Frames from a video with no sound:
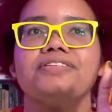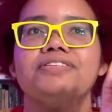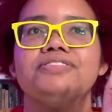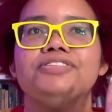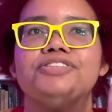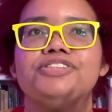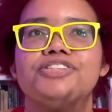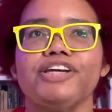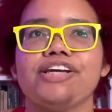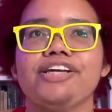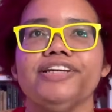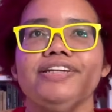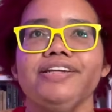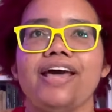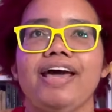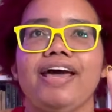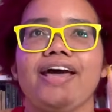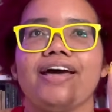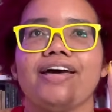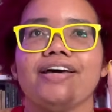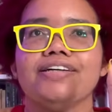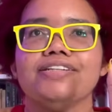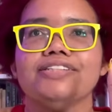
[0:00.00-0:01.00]
Jane
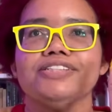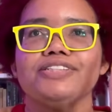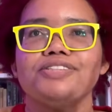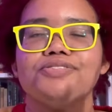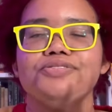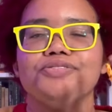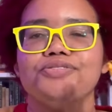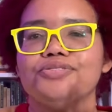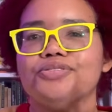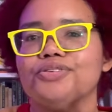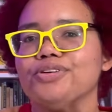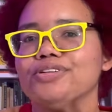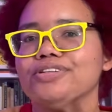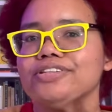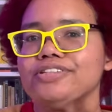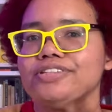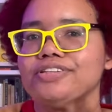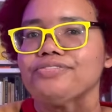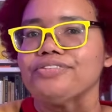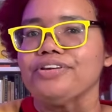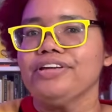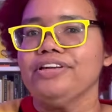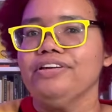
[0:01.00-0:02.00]
has
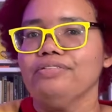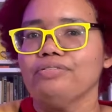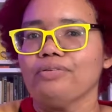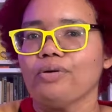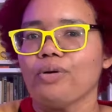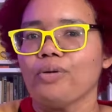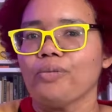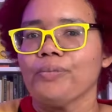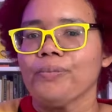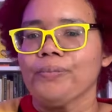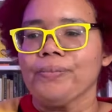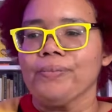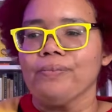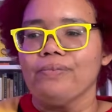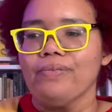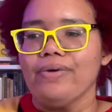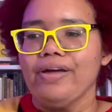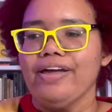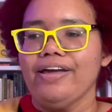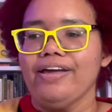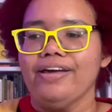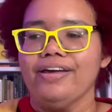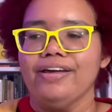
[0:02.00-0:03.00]
Forces of Evil
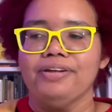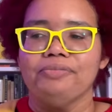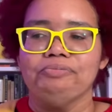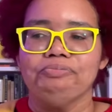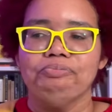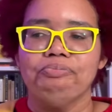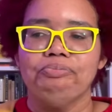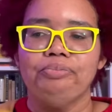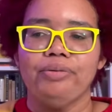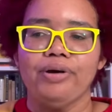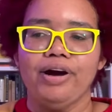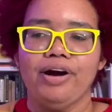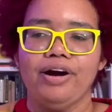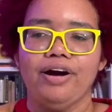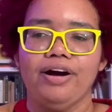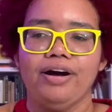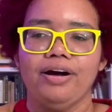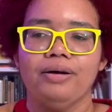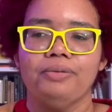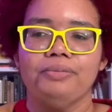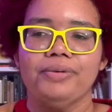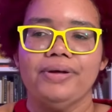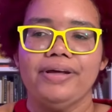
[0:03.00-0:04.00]
and
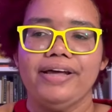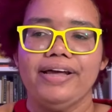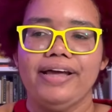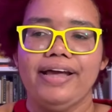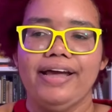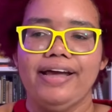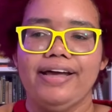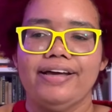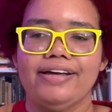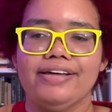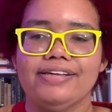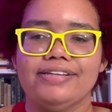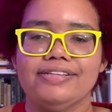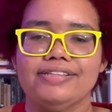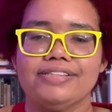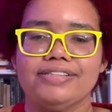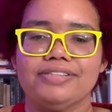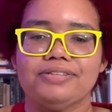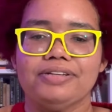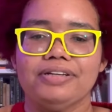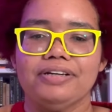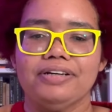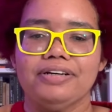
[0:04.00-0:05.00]
Bob
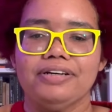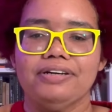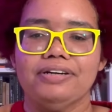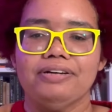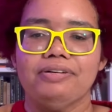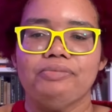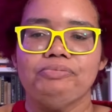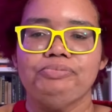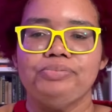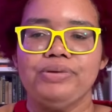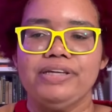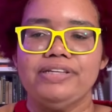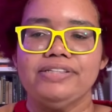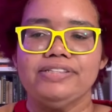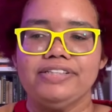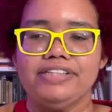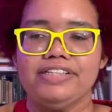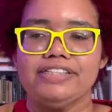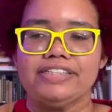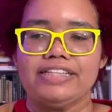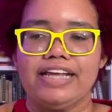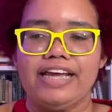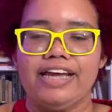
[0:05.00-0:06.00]
has Bee's
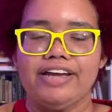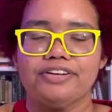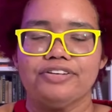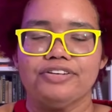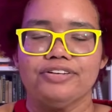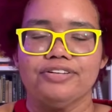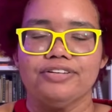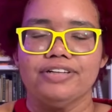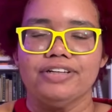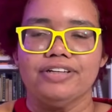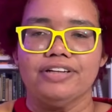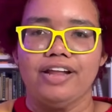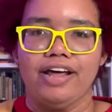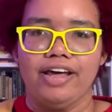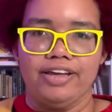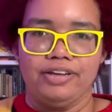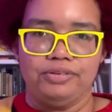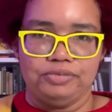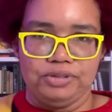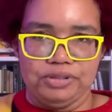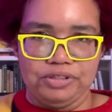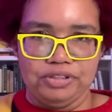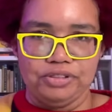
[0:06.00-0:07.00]
Knees lacquer, a
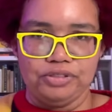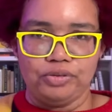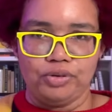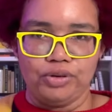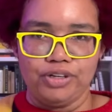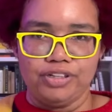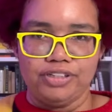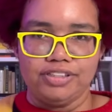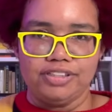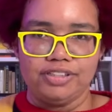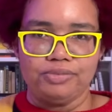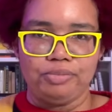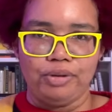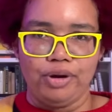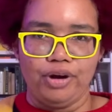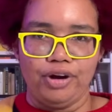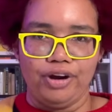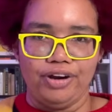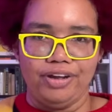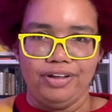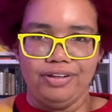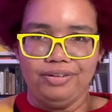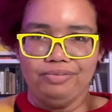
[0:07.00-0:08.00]
lion with a thorn in its paw.